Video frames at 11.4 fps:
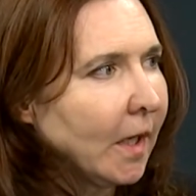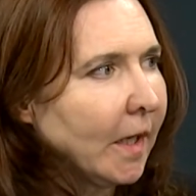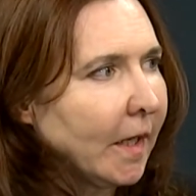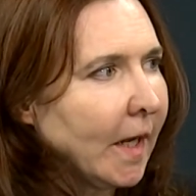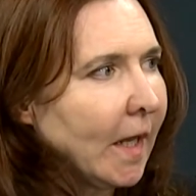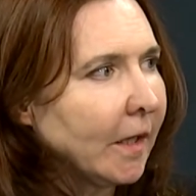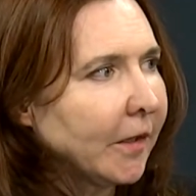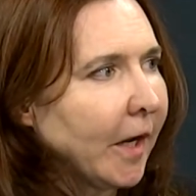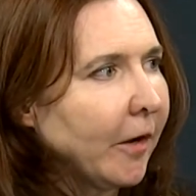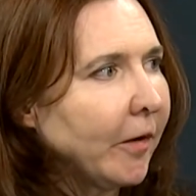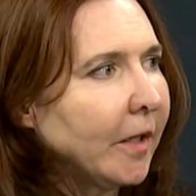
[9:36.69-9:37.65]
in
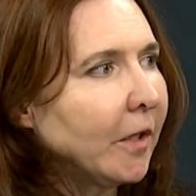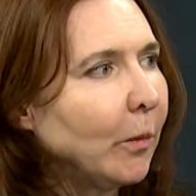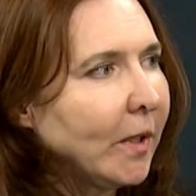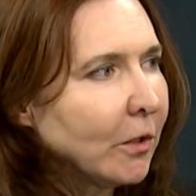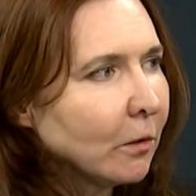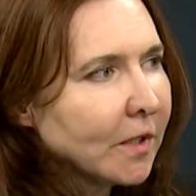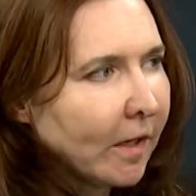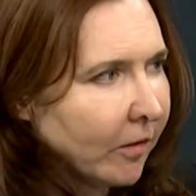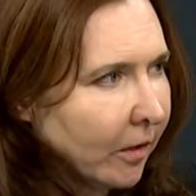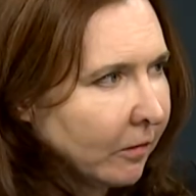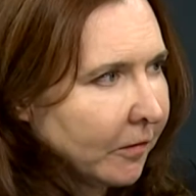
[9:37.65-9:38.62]
healthcare in that we don't have
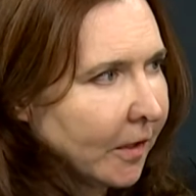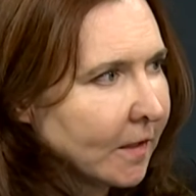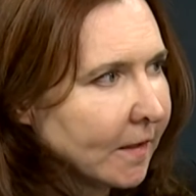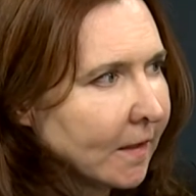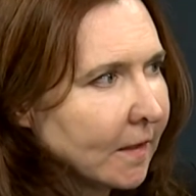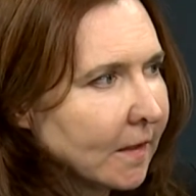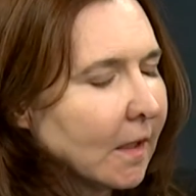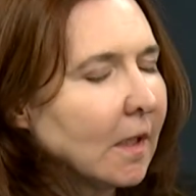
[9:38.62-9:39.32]
enough nurses.